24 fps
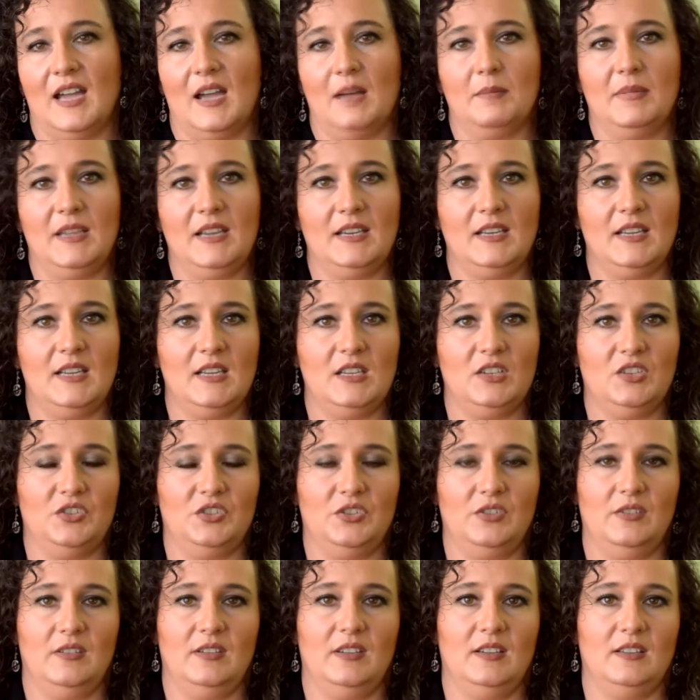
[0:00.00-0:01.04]

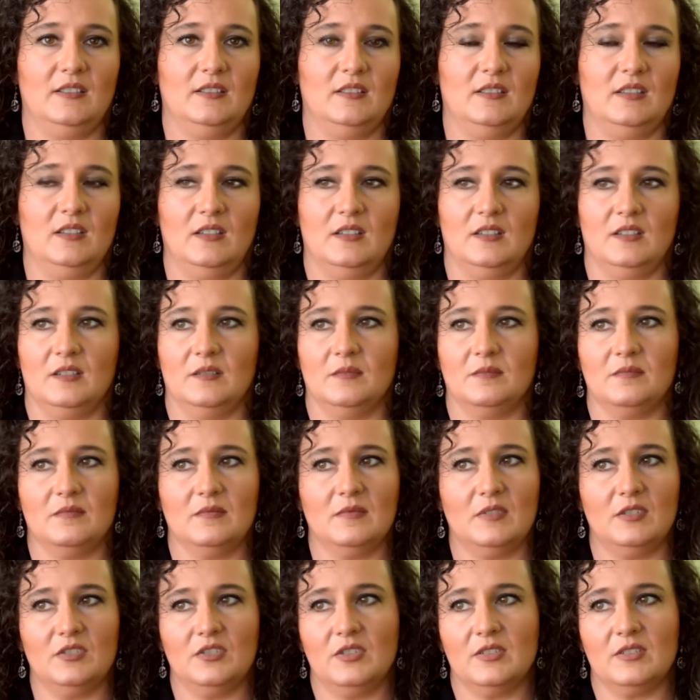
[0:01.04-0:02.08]
diabetes, you get
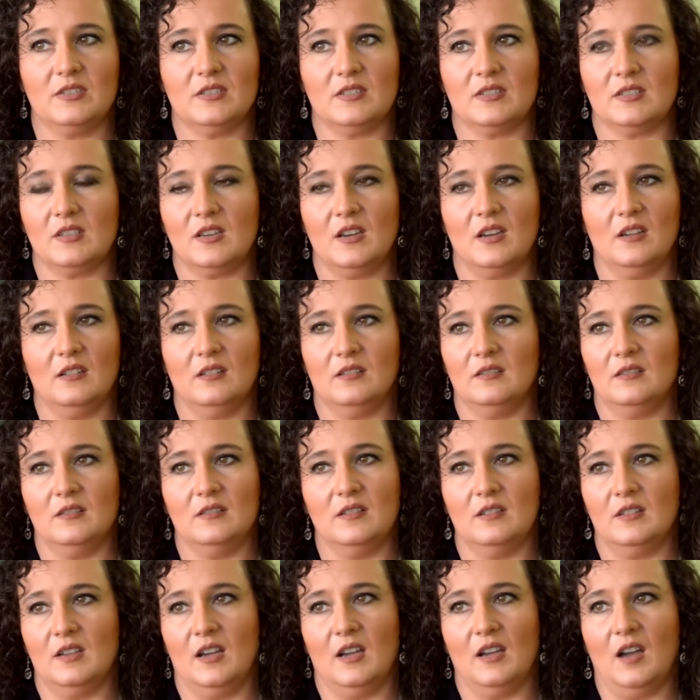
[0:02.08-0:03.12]
just
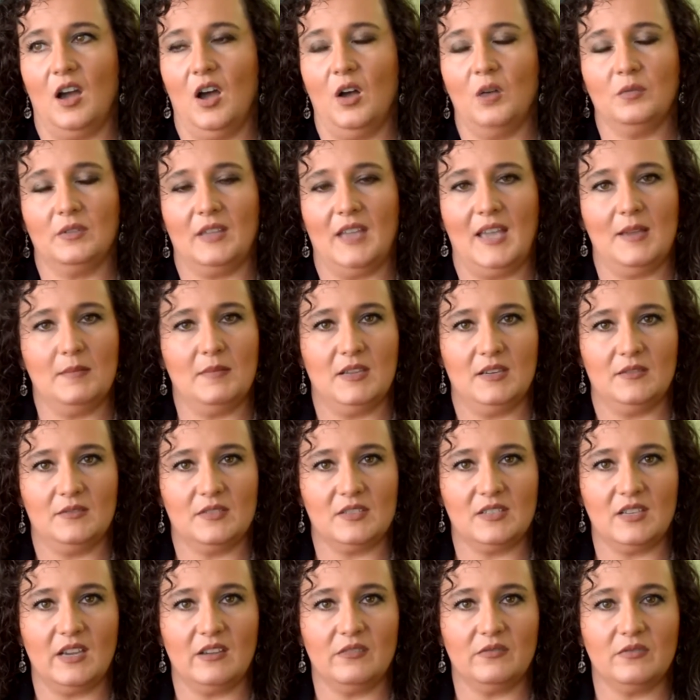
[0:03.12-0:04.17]
a whole gamut of
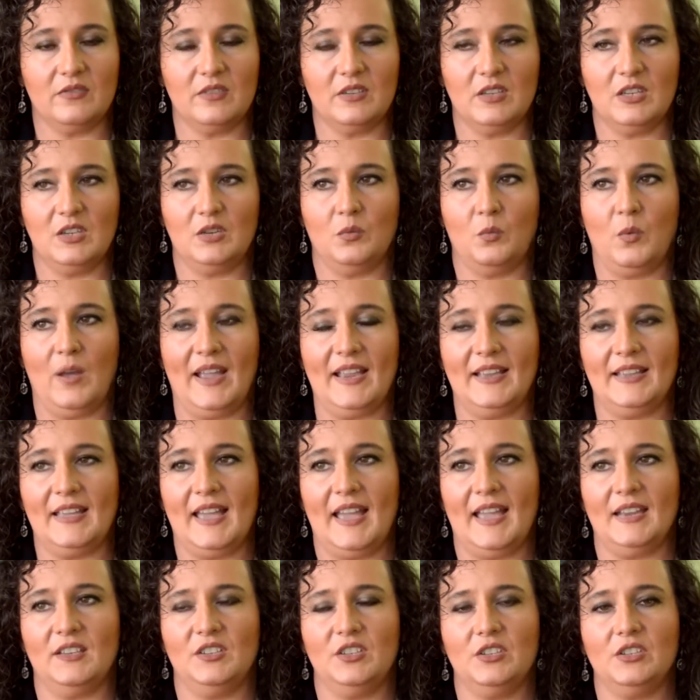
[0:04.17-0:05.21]
stuff. Weight
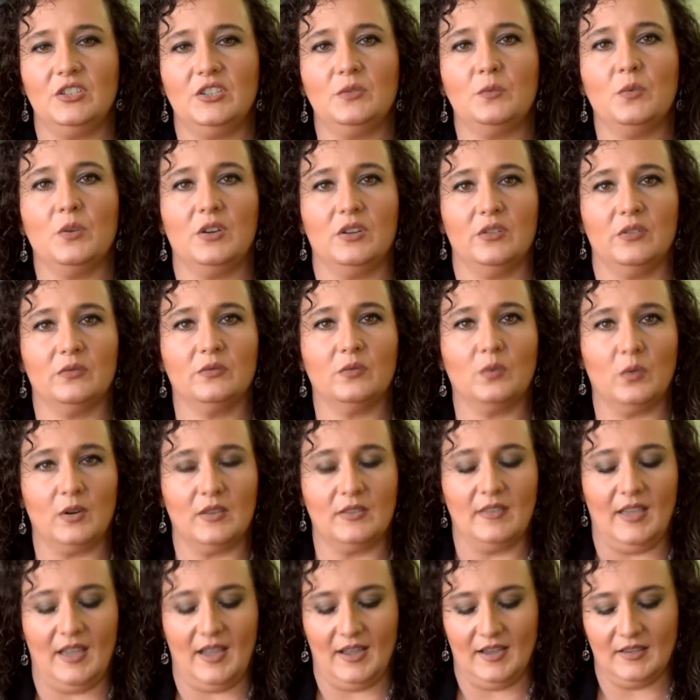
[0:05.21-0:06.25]
gain. You want to
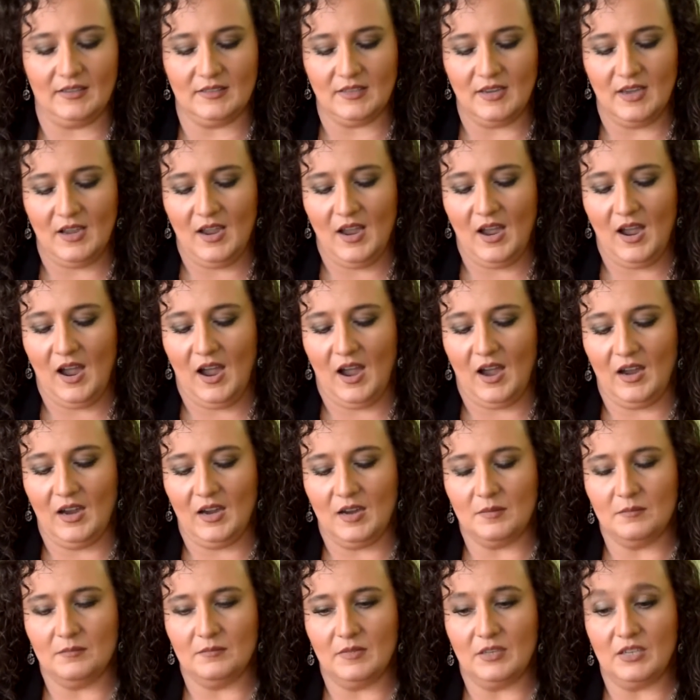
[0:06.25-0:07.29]
avoid that.
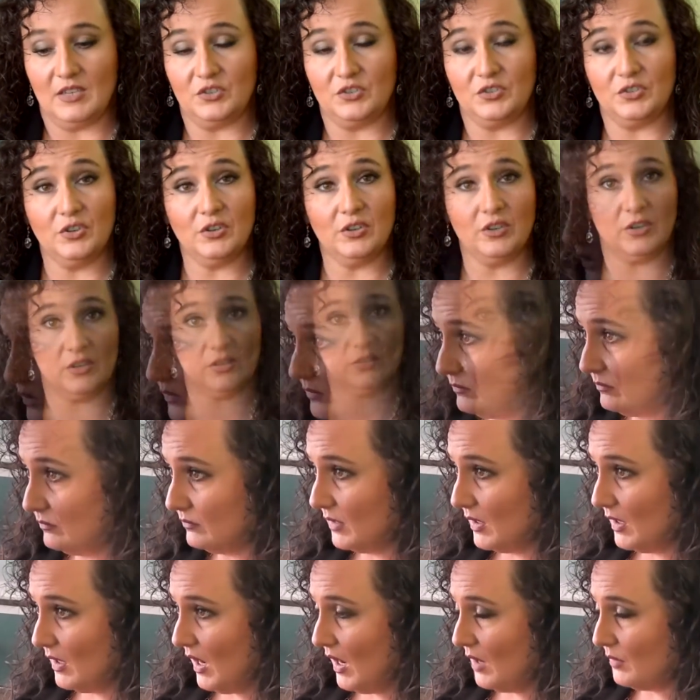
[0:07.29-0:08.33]
Sugar,
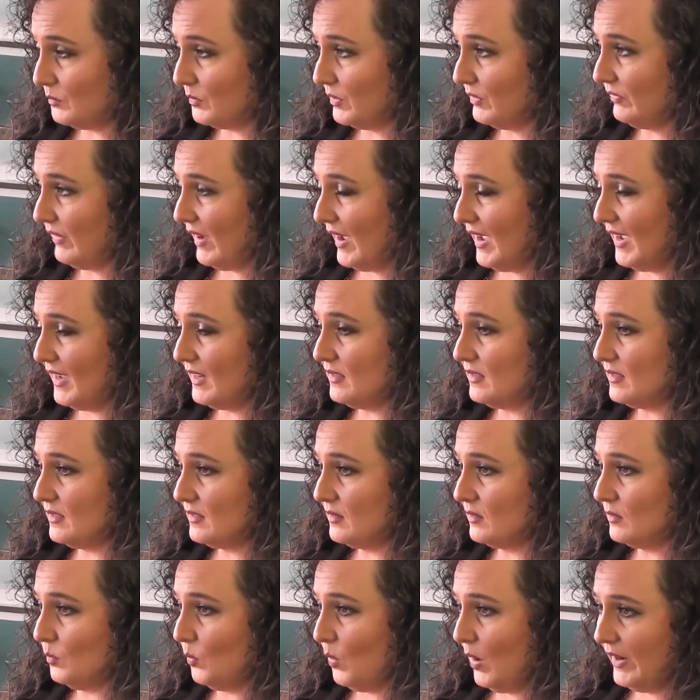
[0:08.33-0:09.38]
refined
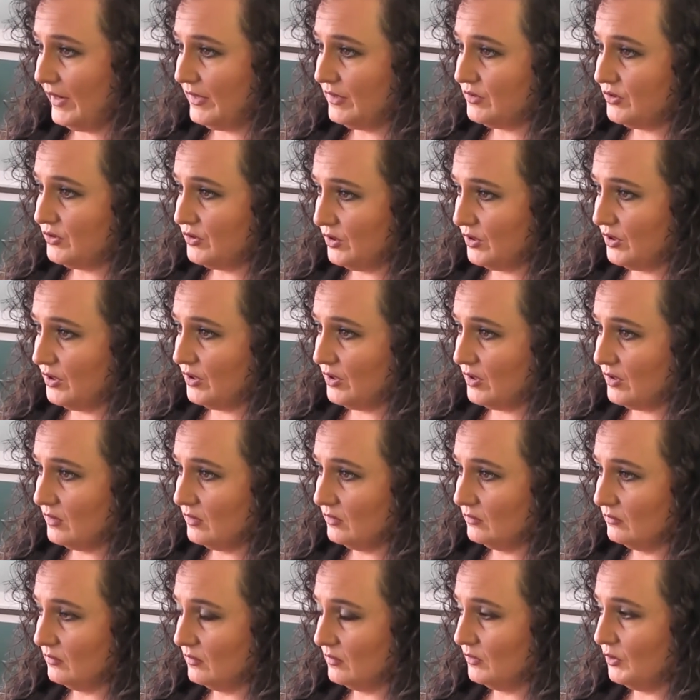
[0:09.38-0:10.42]
white
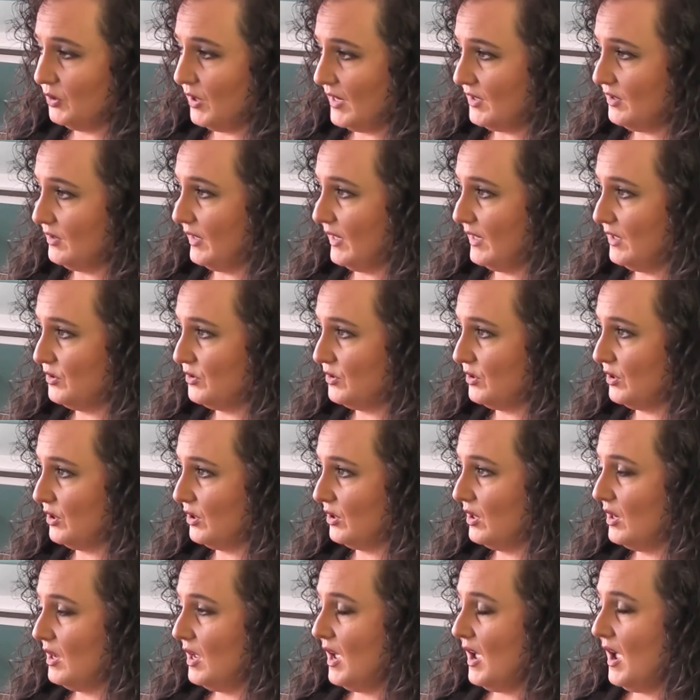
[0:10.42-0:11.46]
sugar, granulated
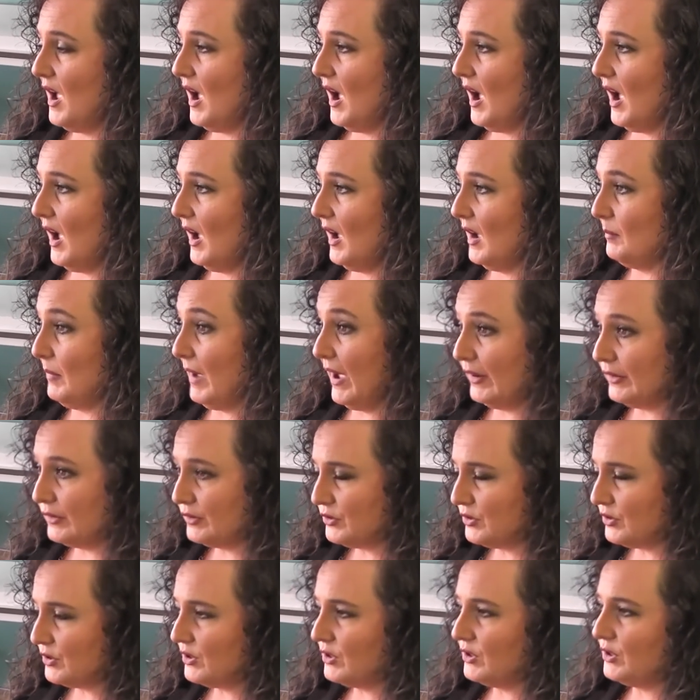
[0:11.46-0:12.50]
sugar,
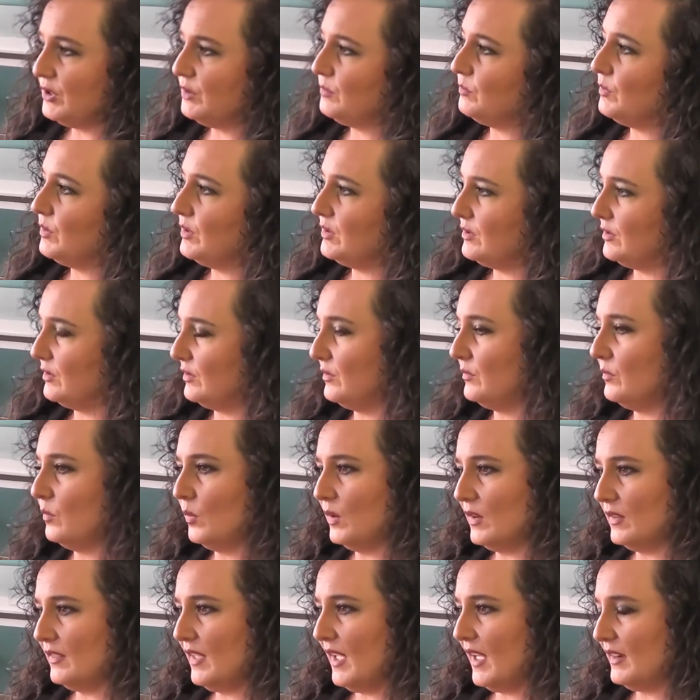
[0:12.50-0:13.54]
powdered sugar. You want to
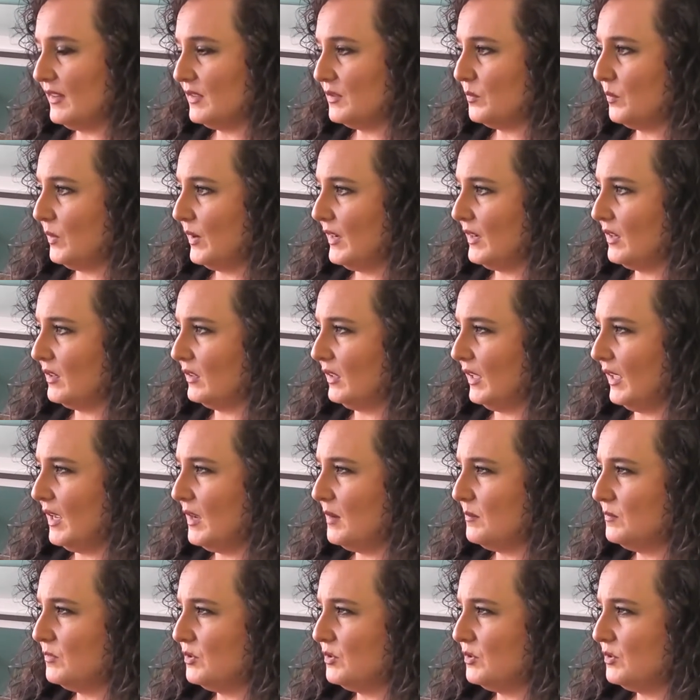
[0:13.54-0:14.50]
avoid that as well.